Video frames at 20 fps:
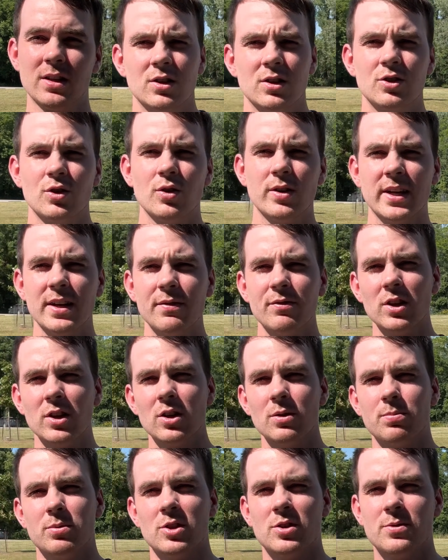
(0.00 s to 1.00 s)
So to give a
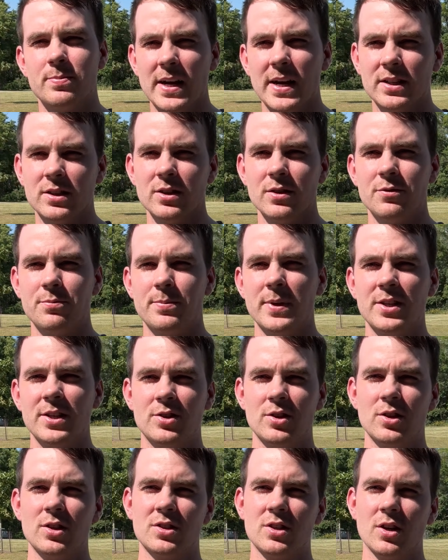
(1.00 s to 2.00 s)
little perspective,
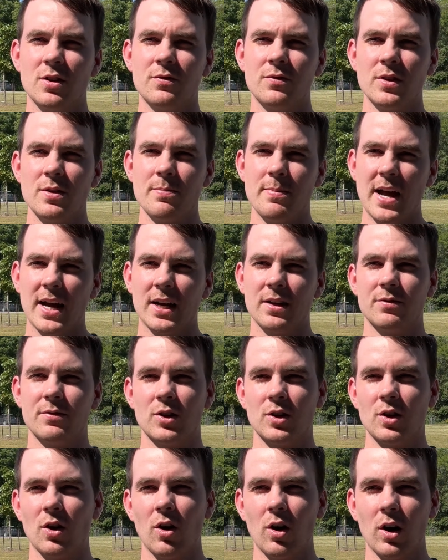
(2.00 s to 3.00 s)
picture yourself in the back of a
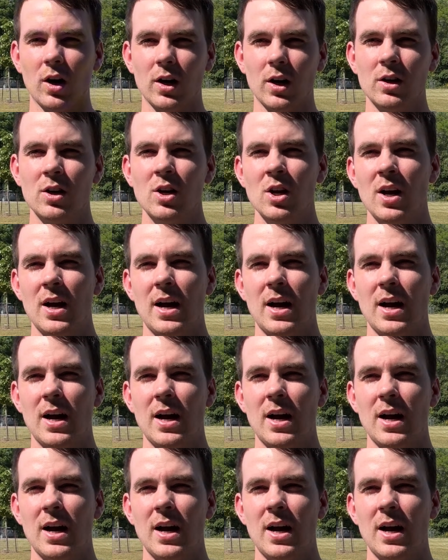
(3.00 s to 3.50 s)
car.